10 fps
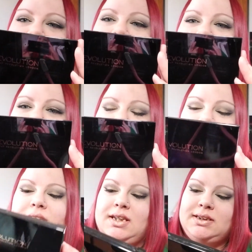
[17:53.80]
And it looks
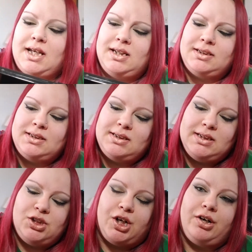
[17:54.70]
like this. And this is the
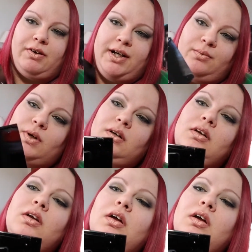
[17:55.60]
Dark Rain one.